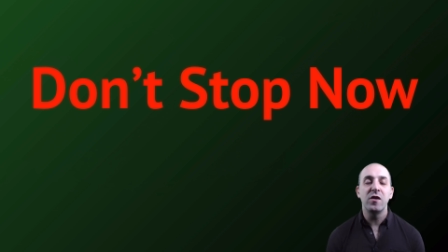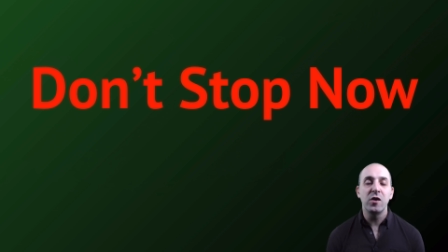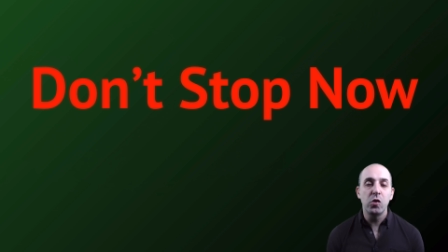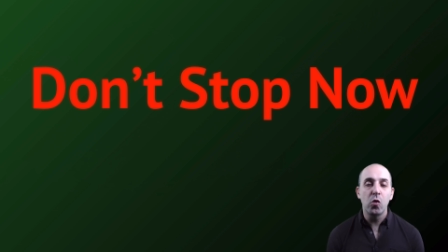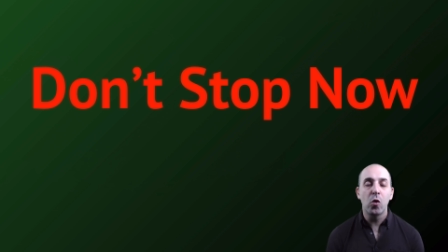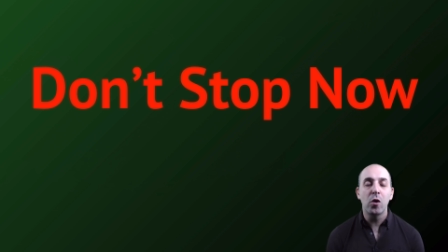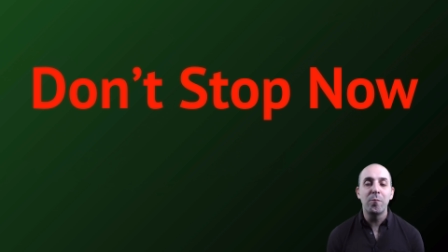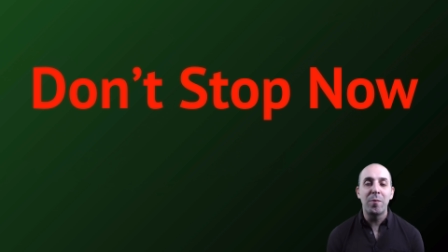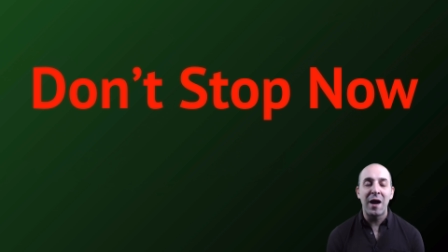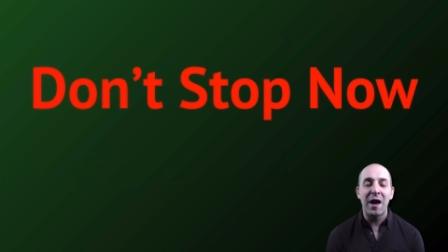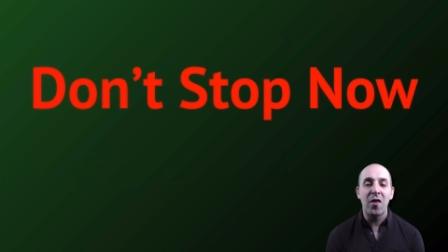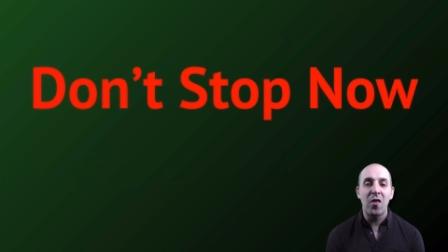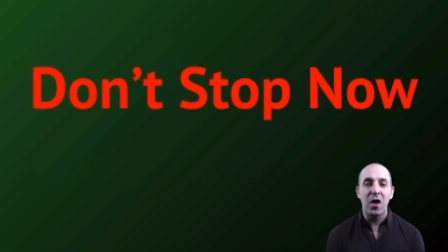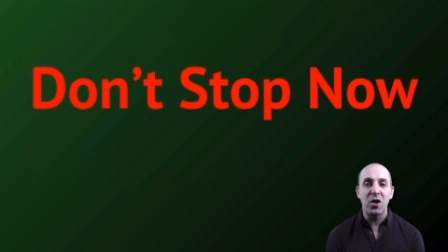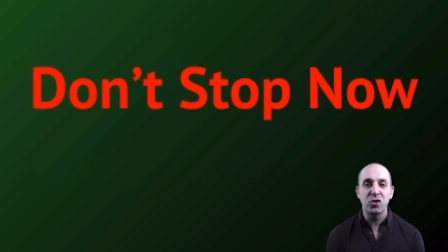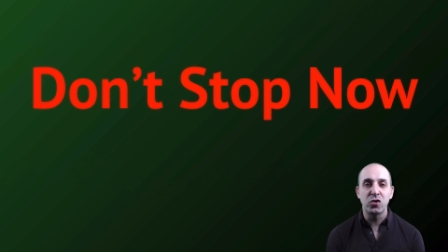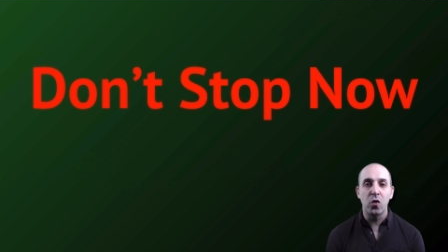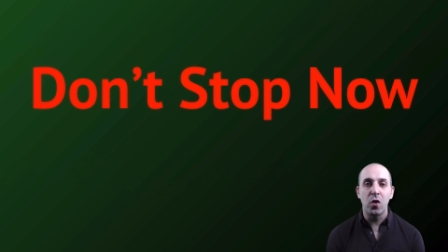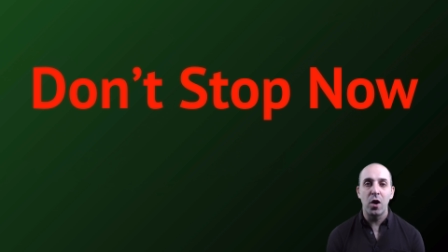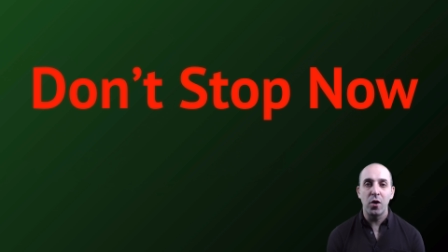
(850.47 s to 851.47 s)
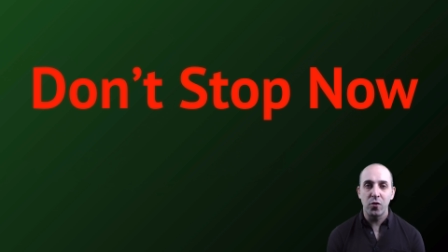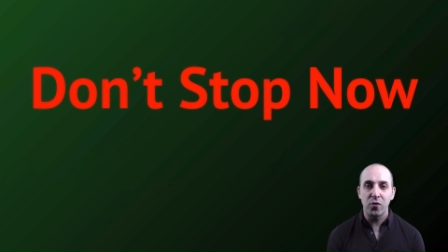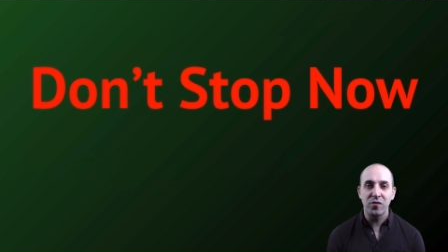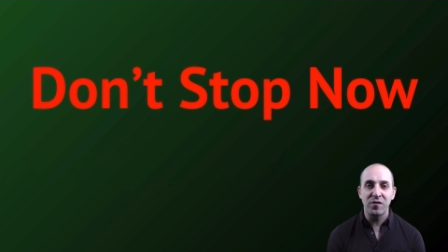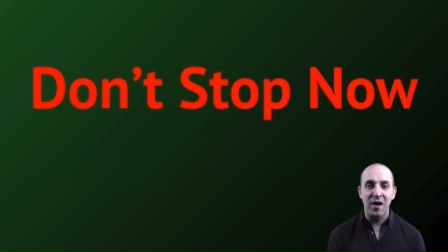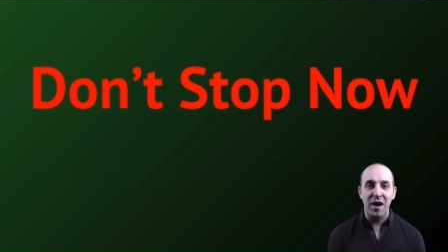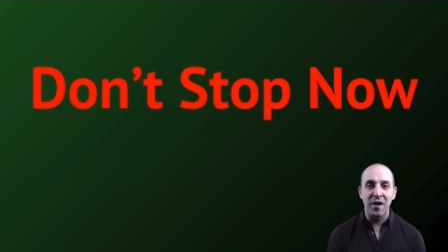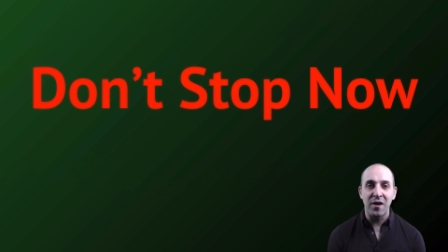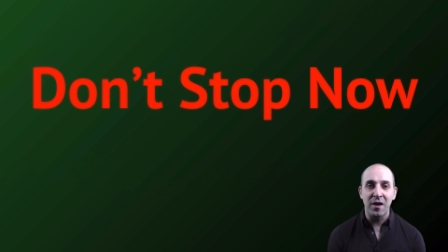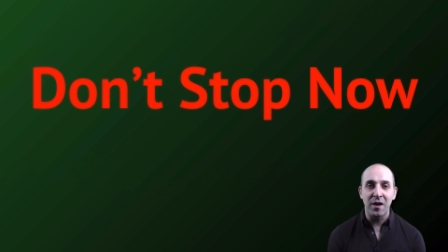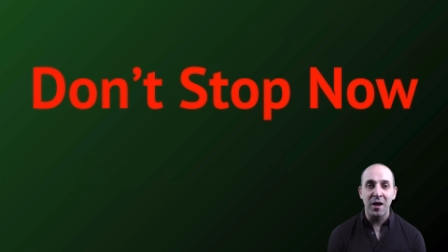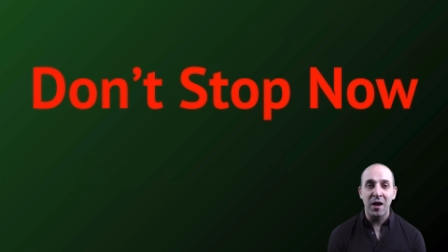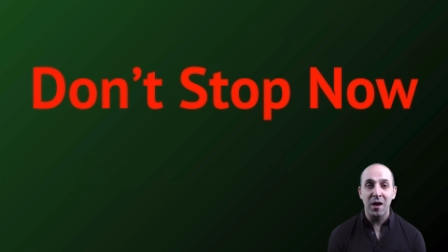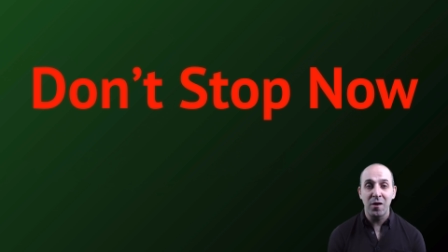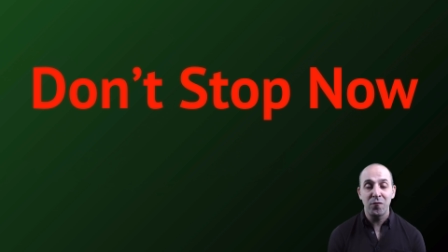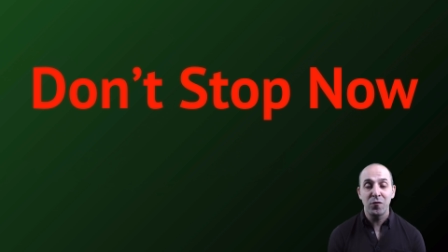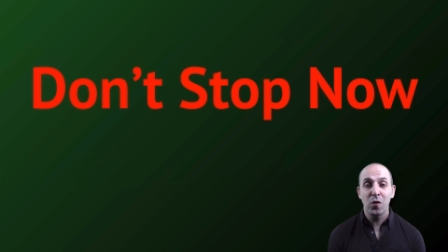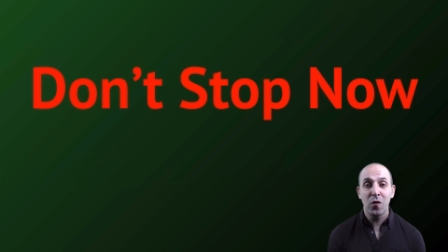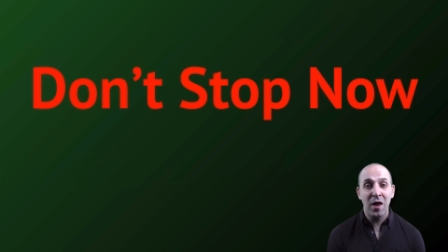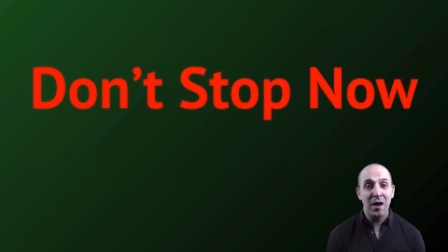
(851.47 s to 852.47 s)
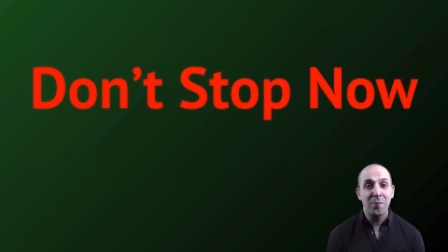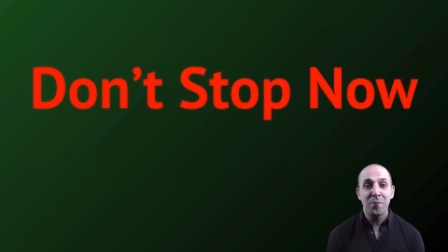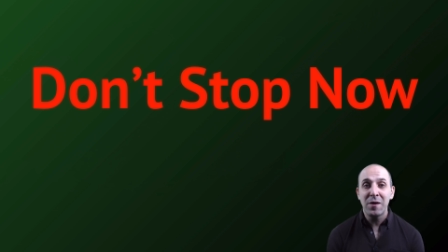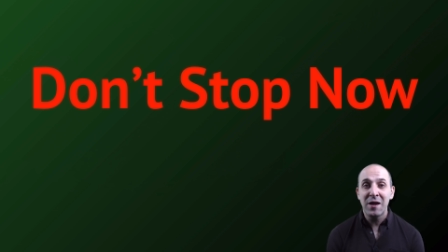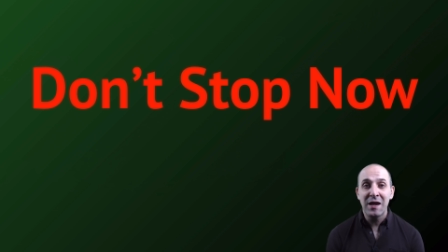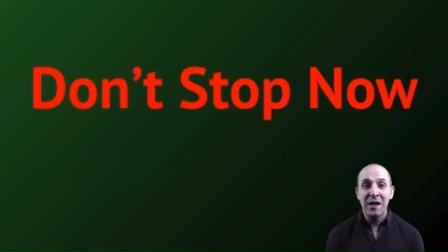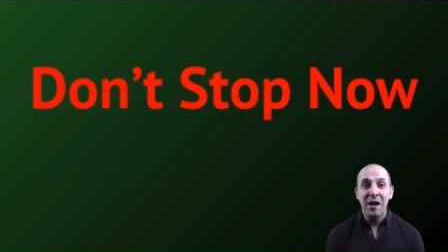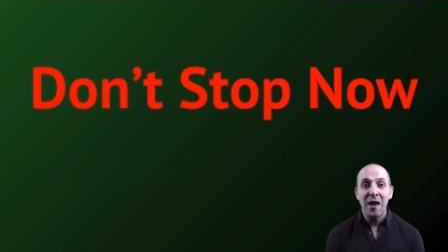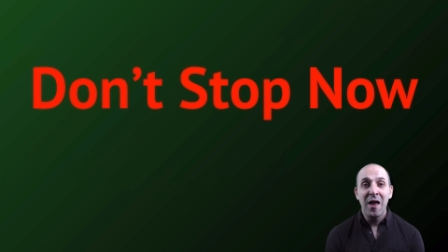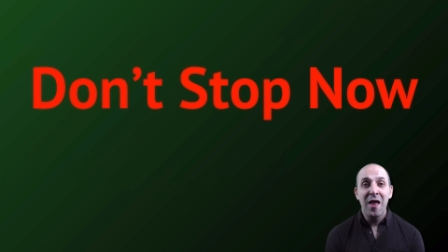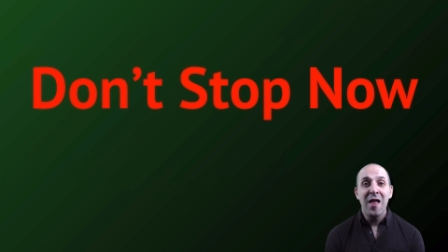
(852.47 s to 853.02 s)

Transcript: your biological understanding. And if you're like me,